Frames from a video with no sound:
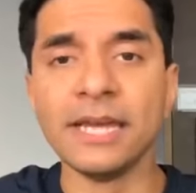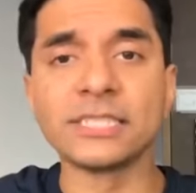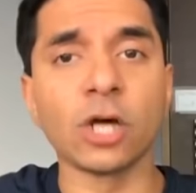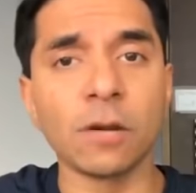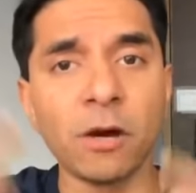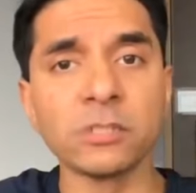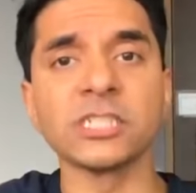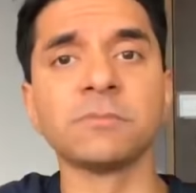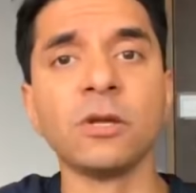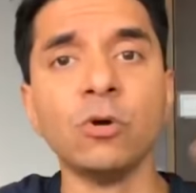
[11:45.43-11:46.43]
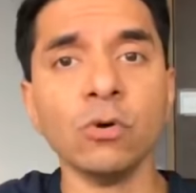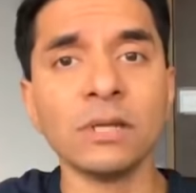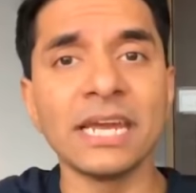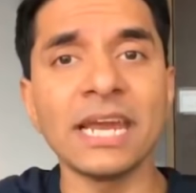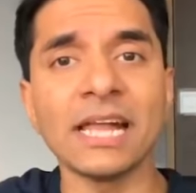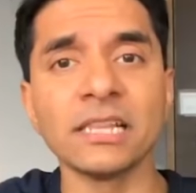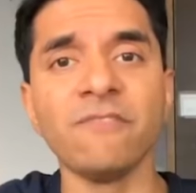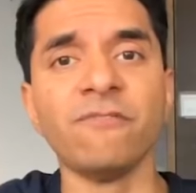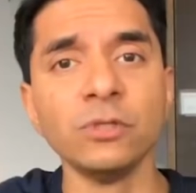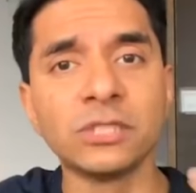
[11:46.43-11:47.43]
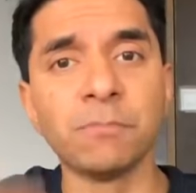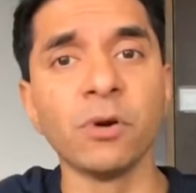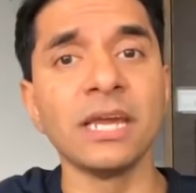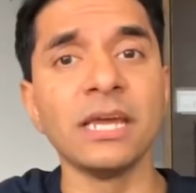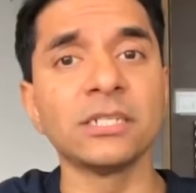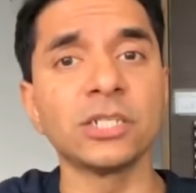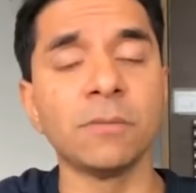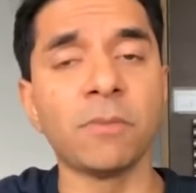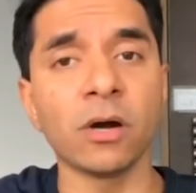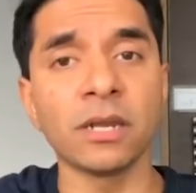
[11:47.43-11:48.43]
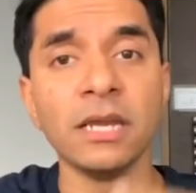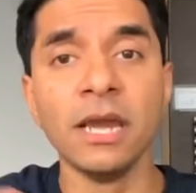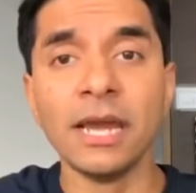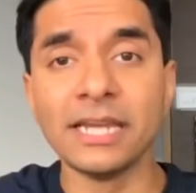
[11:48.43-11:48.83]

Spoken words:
It's not about just Googling healthy foods and putting it into your body.